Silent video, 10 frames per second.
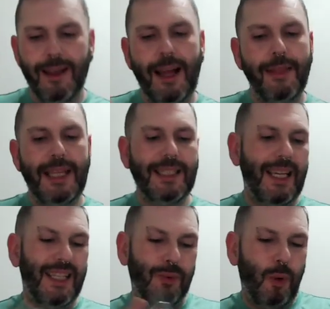This
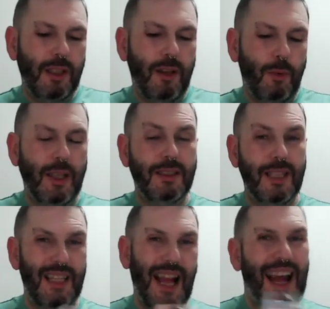is one of the ones
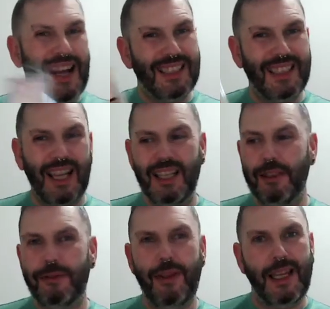that has kind
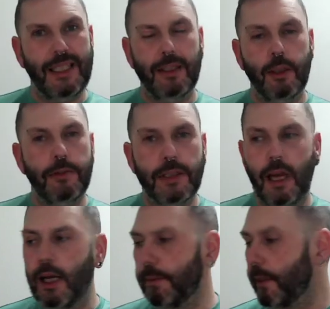of faded over
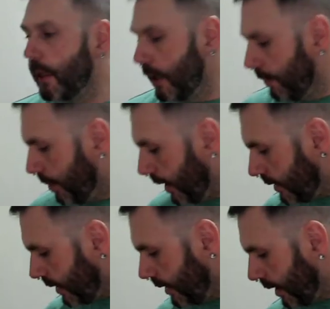time,
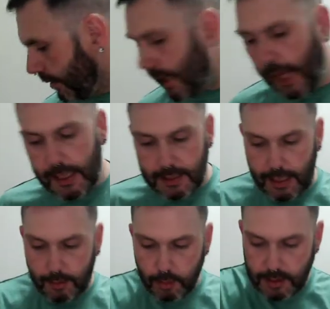but nonetheless
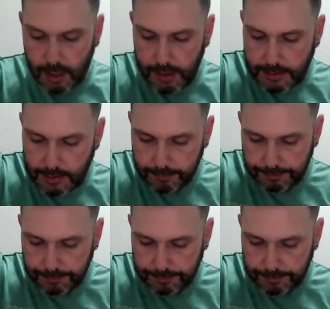it was nice.